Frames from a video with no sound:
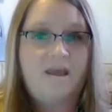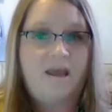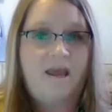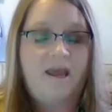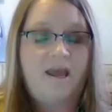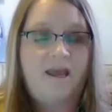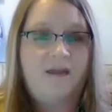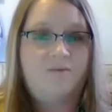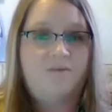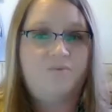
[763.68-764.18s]

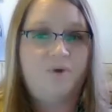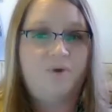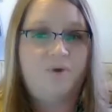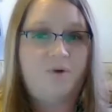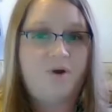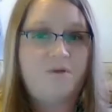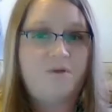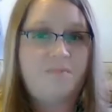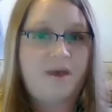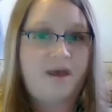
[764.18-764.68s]
and
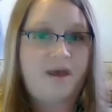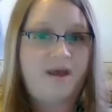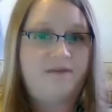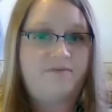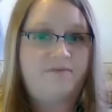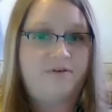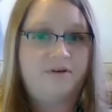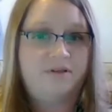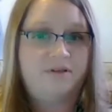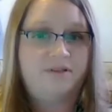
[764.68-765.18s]
recruitment
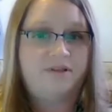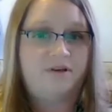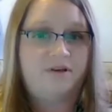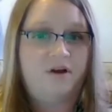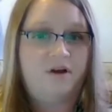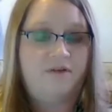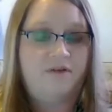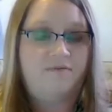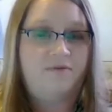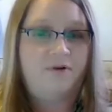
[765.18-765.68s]
efforts
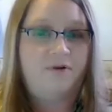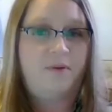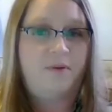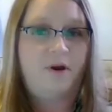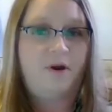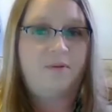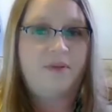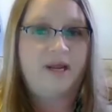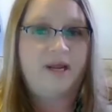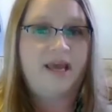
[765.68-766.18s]
for a
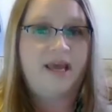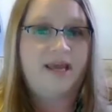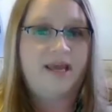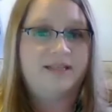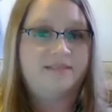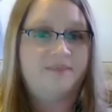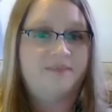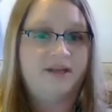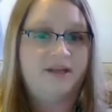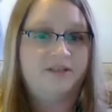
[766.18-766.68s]
permanent
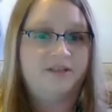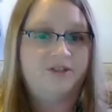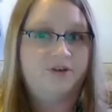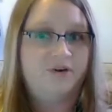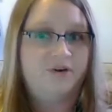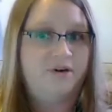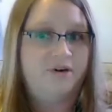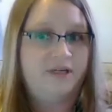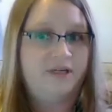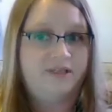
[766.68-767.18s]
case
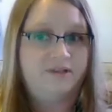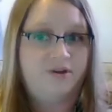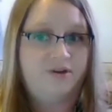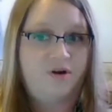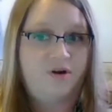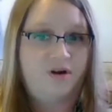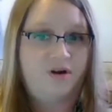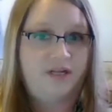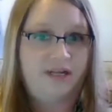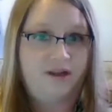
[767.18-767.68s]
manager is
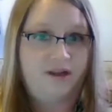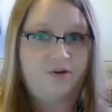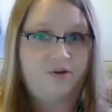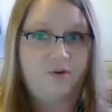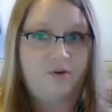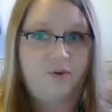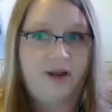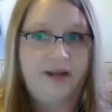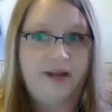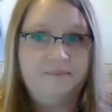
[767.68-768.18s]
currently
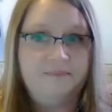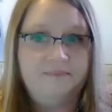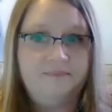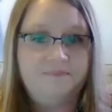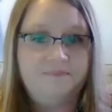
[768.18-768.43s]
underway.